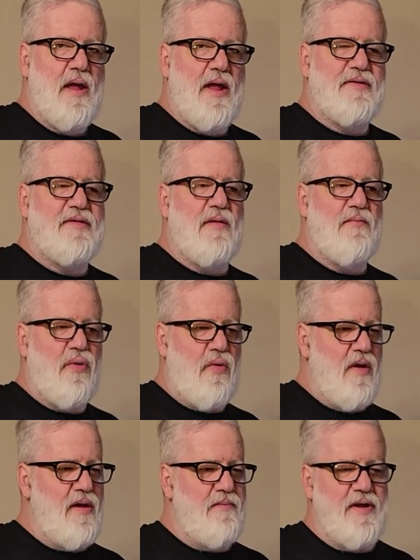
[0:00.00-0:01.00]
at some
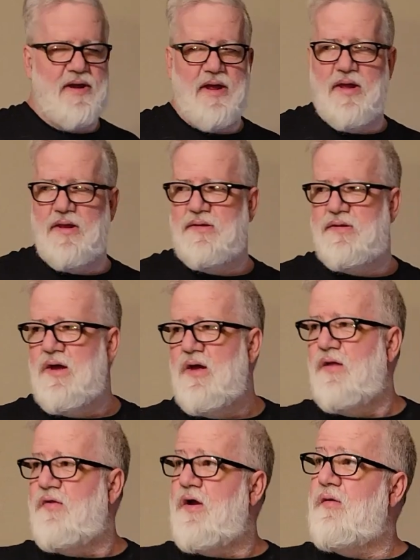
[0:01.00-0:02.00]
point because
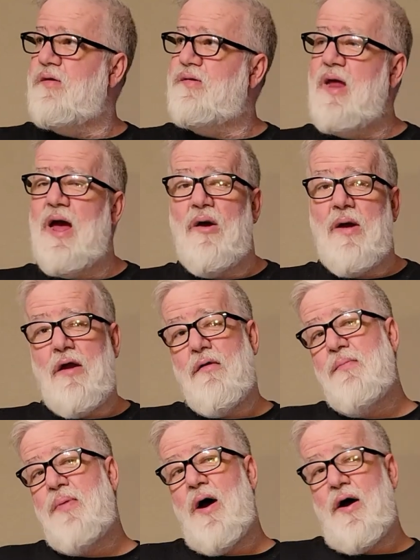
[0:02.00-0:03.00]
there is now
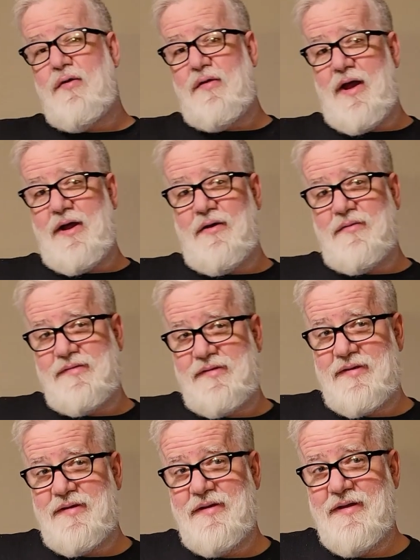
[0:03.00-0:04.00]
Harry Potter
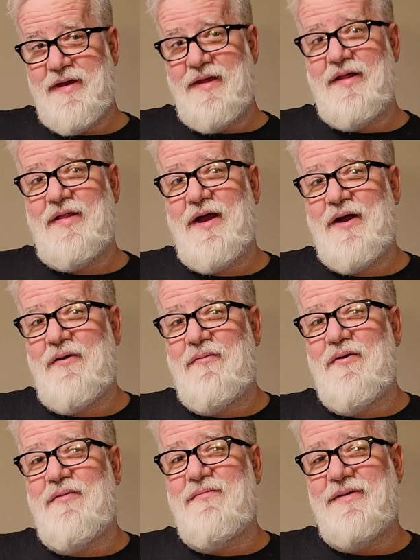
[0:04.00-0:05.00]
Legos in the Lego
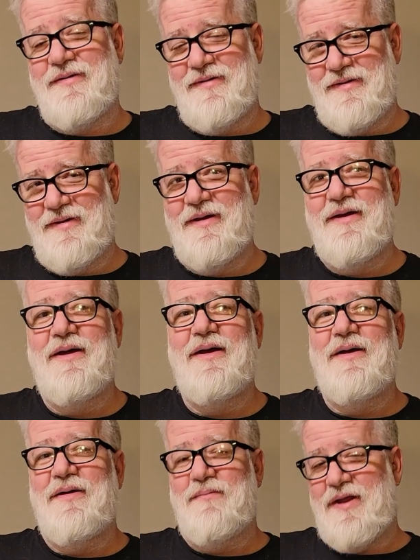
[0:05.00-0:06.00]
room.
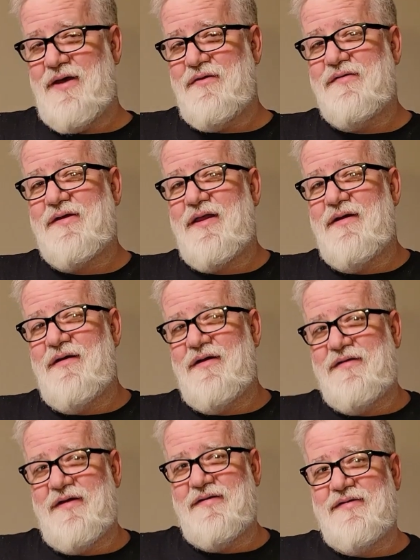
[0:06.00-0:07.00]
But Heather's got to
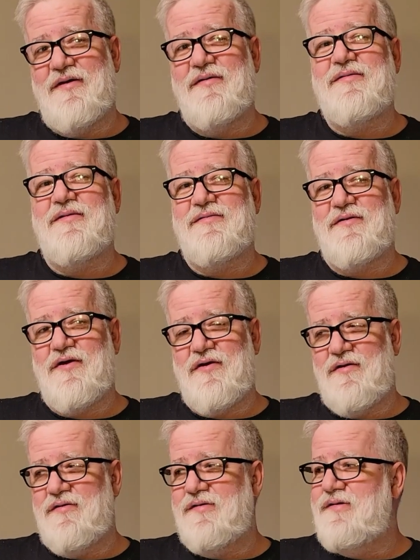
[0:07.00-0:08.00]
adjust those. Those are
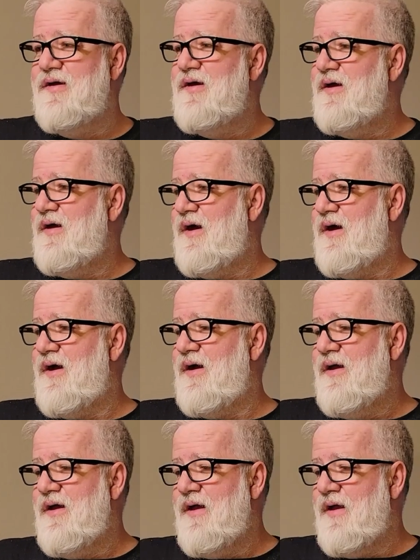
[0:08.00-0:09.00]
hers.
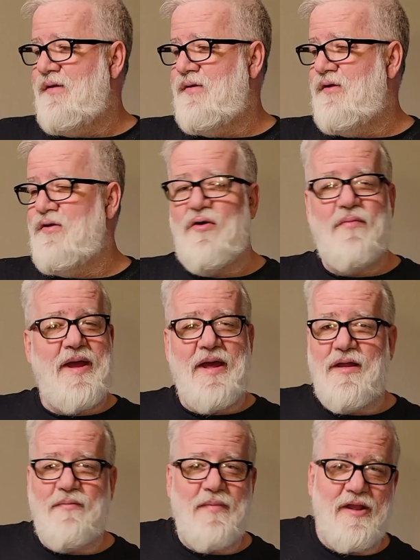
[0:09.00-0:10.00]
You know me, I
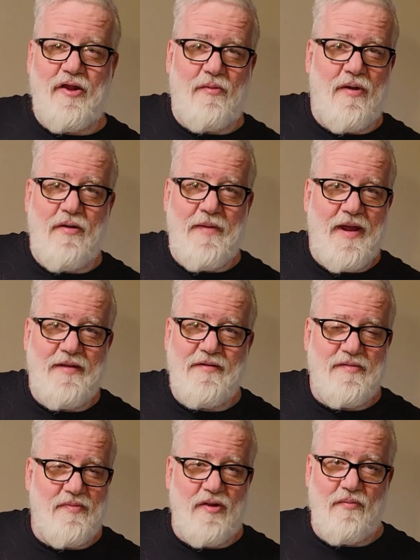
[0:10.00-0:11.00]
love my Little Mermaid.
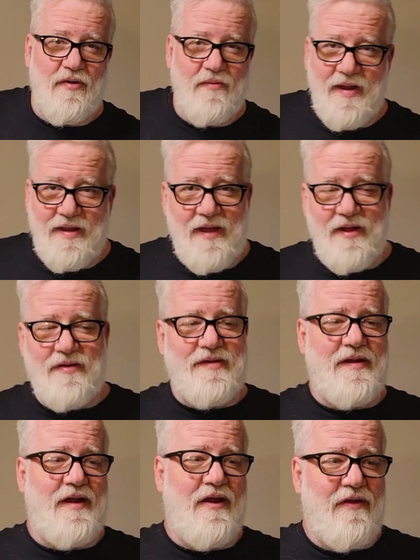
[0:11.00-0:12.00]
There's some Little Mermaid Legos
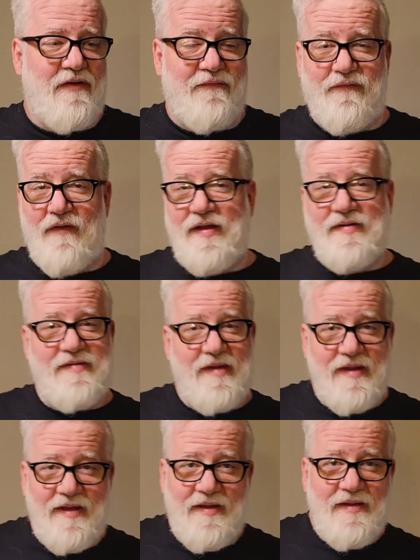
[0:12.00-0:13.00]
in here. The Friends
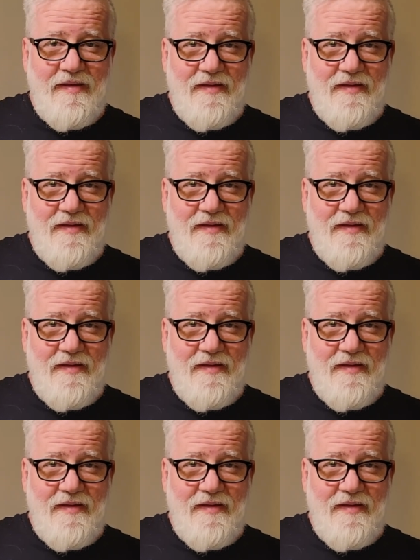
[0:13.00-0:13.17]
City,